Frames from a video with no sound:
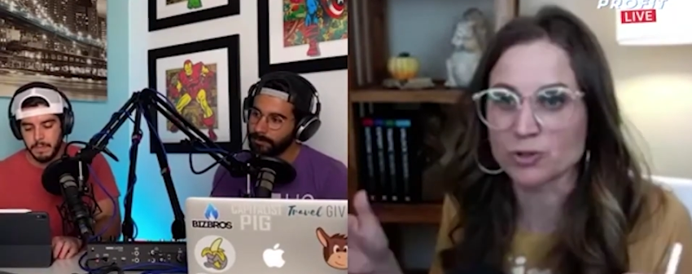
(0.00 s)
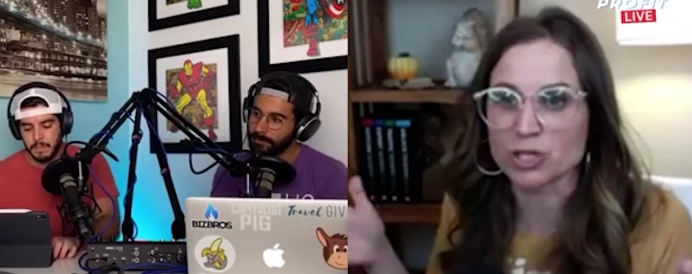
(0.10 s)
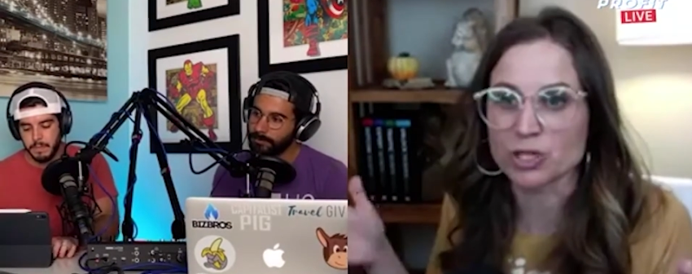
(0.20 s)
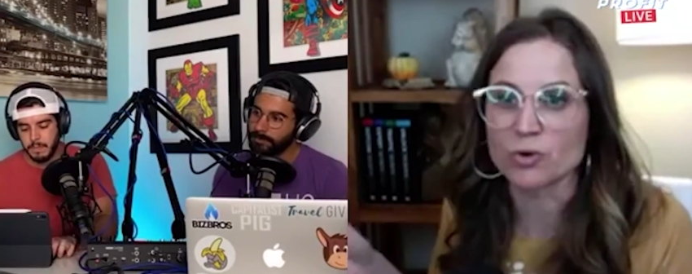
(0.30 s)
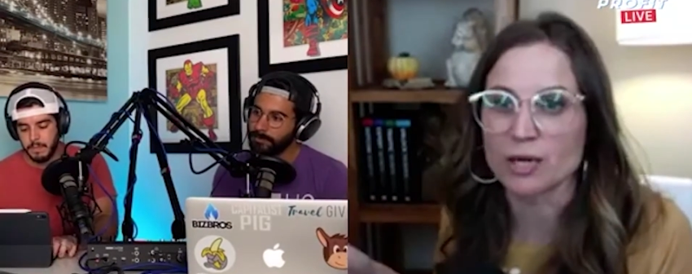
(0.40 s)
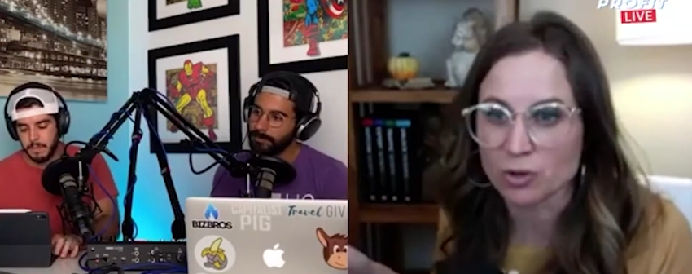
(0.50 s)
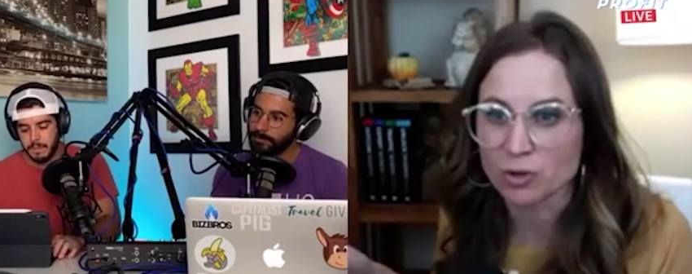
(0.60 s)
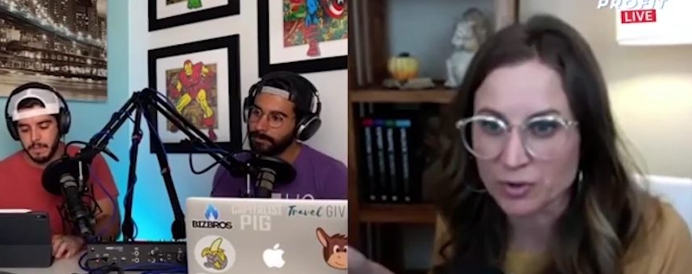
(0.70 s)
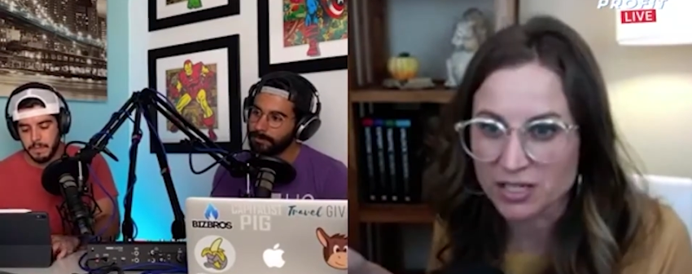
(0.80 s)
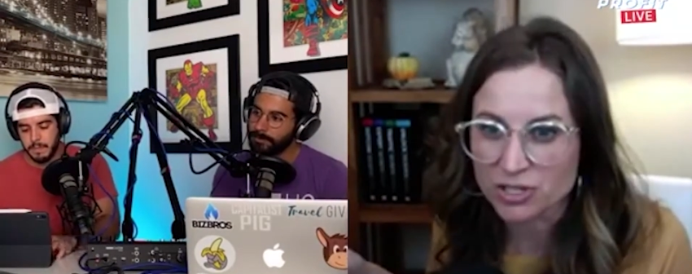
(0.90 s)
Speaker 1: showing up where
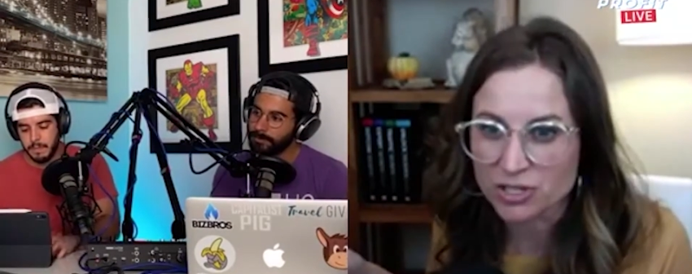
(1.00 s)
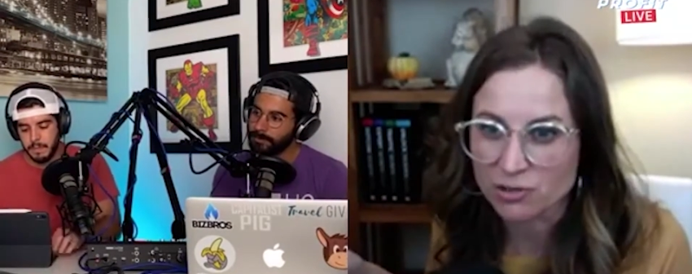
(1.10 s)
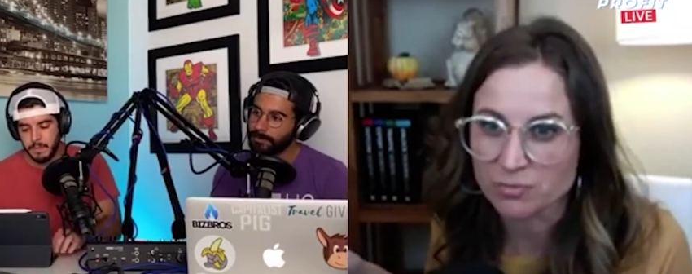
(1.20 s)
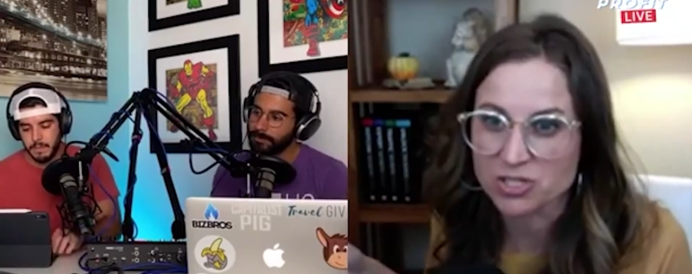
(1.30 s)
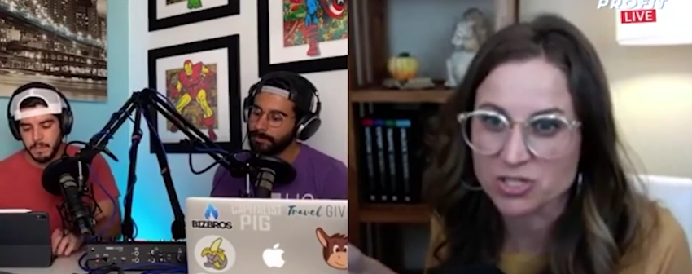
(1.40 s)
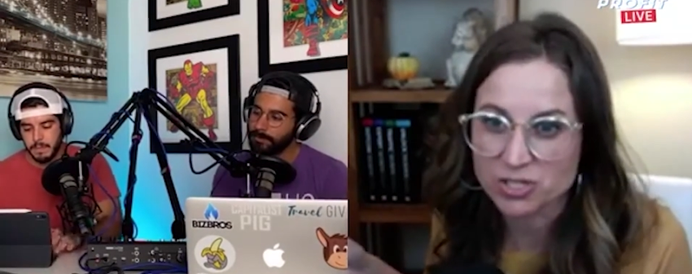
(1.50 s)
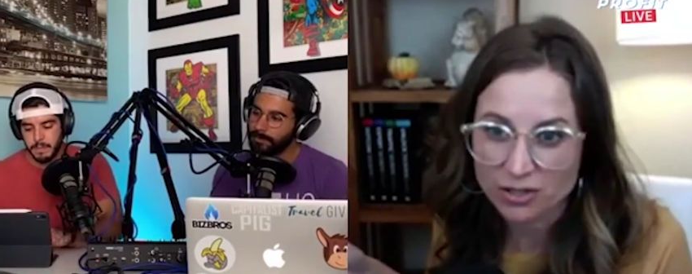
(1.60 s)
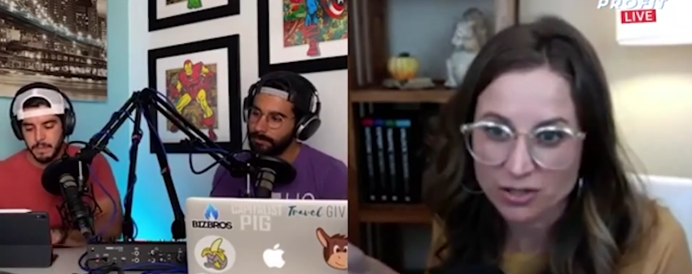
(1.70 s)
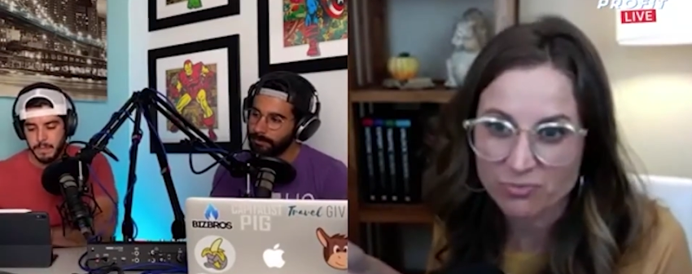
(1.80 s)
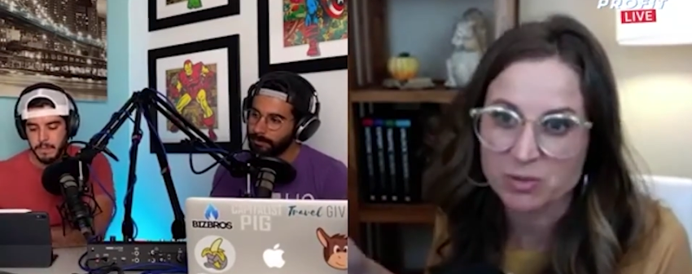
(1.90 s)
we need to show up to
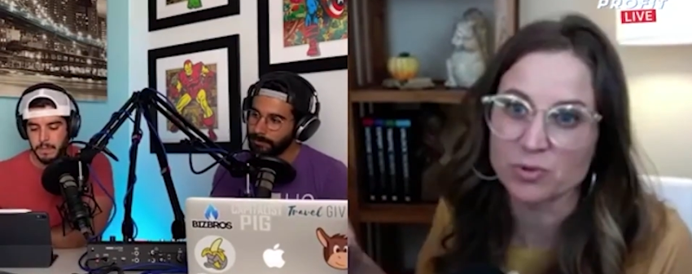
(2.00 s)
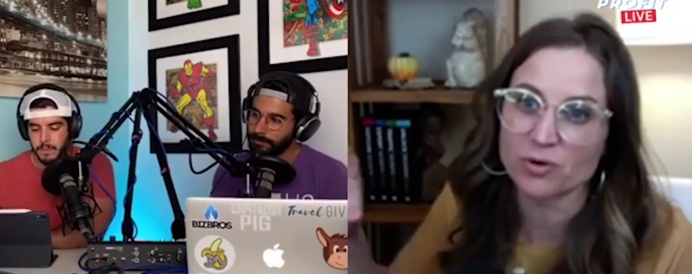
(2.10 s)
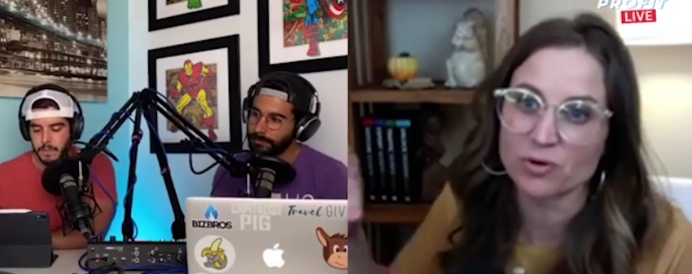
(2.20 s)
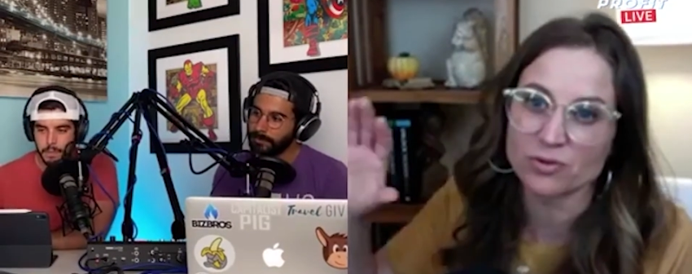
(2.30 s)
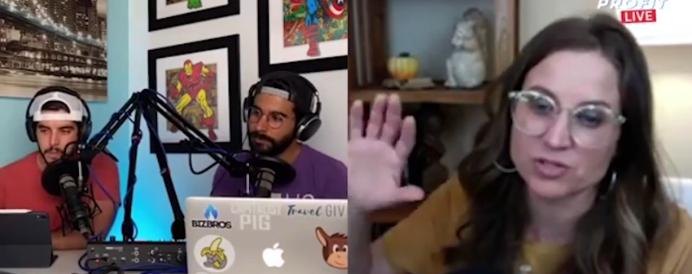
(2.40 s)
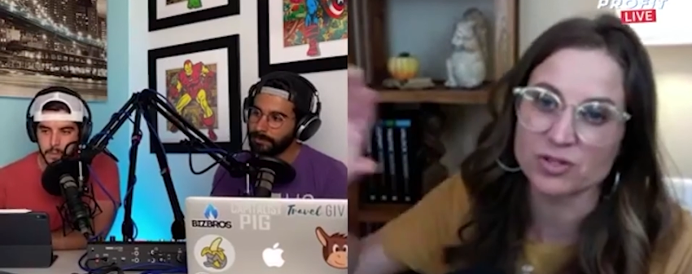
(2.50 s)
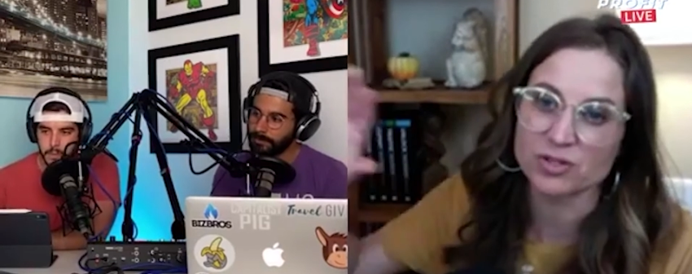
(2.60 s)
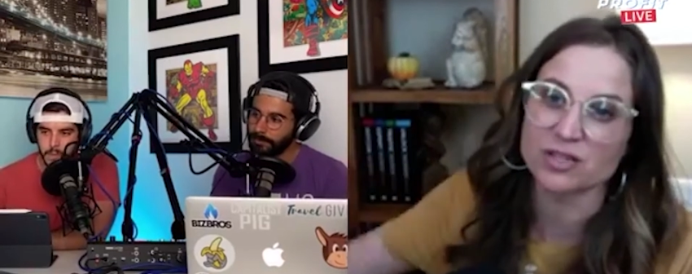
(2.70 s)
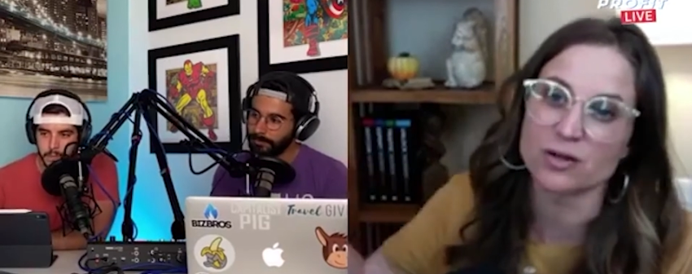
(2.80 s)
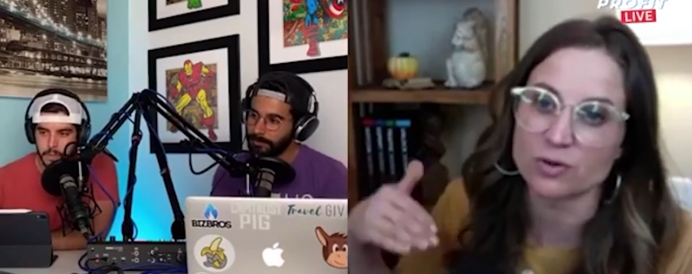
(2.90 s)
serve people so that
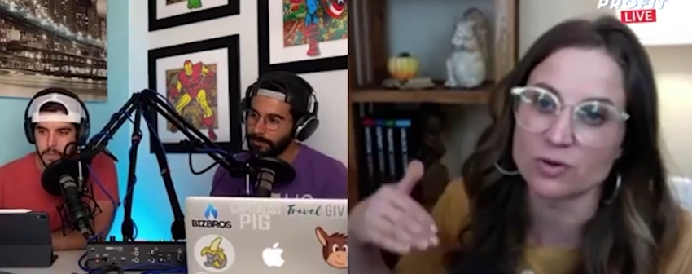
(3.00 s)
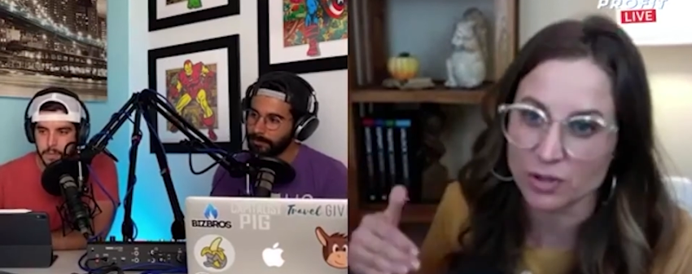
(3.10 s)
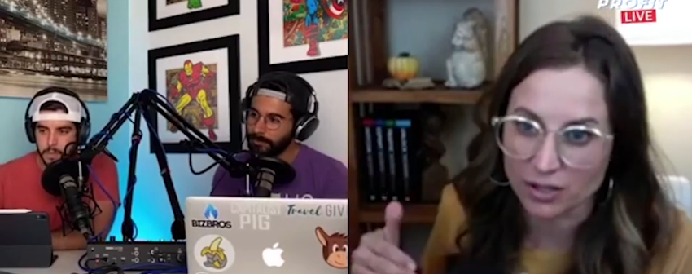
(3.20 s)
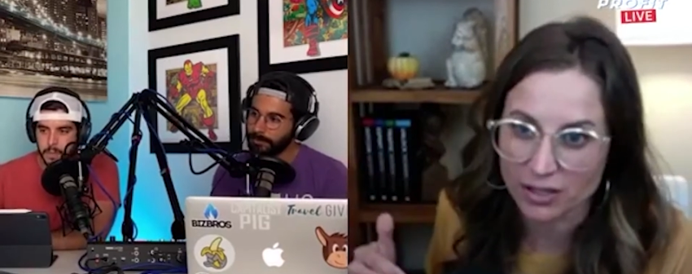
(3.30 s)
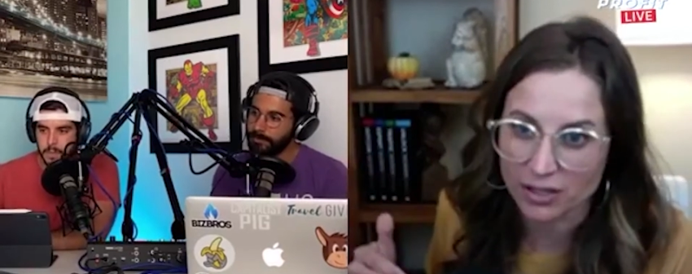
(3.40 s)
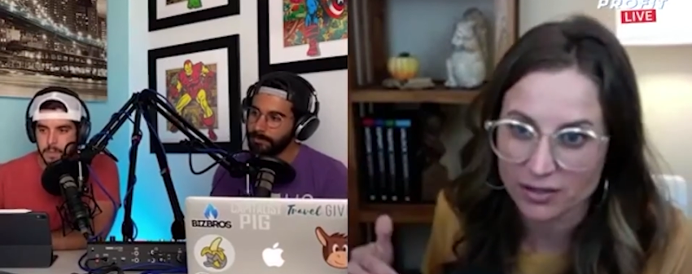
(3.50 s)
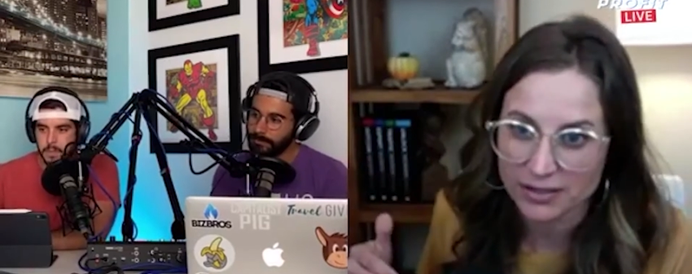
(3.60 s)
they know who we are.